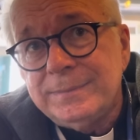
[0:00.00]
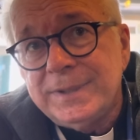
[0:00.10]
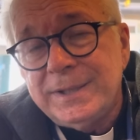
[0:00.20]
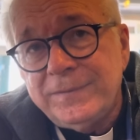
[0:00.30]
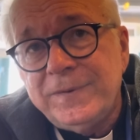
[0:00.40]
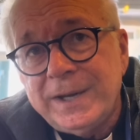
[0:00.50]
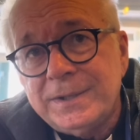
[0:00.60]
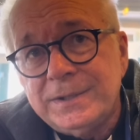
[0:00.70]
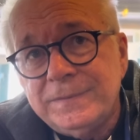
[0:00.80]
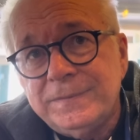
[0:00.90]
the
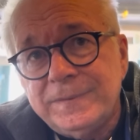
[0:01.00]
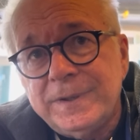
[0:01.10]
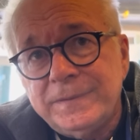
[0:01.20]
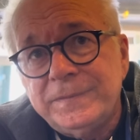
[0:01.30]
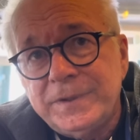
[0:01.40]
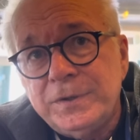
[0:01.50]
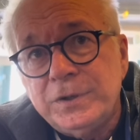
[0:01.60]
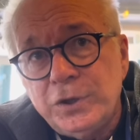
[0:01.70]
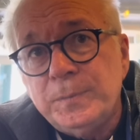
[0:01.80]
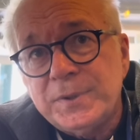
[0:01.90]
effect of
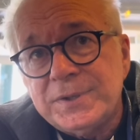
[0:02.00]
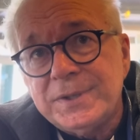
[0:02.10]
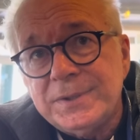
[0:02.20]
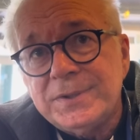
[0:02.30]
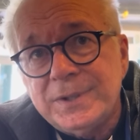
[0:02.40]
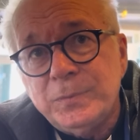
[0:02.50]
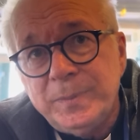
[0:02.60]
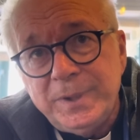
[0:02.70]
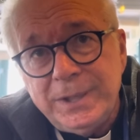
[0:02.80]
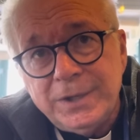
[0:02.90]
concupiscence, and we
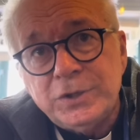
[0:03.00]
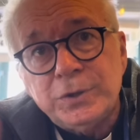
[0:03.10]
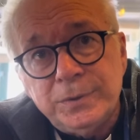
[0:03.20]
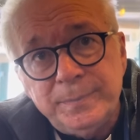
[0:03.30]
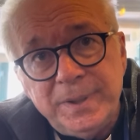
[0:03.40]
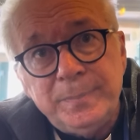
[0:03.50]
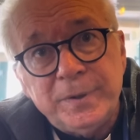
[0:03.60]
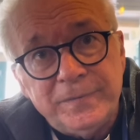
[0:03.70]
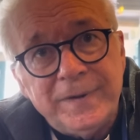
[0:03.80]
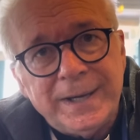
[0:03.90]
begin to be
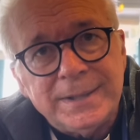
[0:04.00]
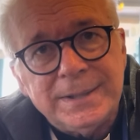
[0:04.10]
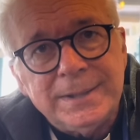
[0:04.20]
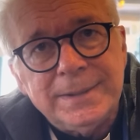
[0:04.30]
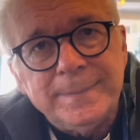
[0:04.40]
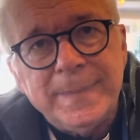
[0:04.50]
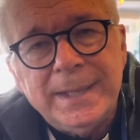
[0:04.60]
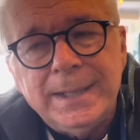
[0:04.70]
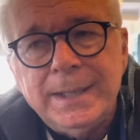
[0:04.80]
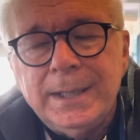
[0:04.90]
perfected
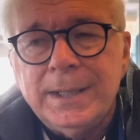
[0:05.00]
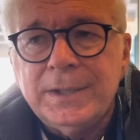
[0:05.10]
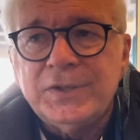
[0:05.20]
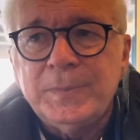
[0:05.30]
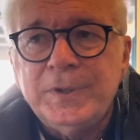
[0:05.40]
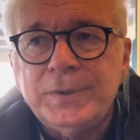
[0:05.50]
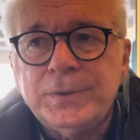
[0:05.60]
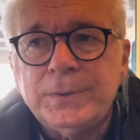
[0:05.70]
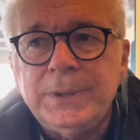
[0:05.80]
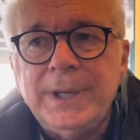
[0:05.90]
in the
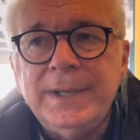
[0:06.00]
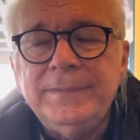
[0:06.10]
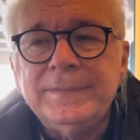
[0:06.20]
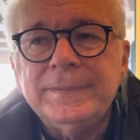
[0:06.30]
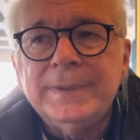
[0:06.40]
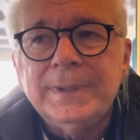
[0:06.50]
spiritual life.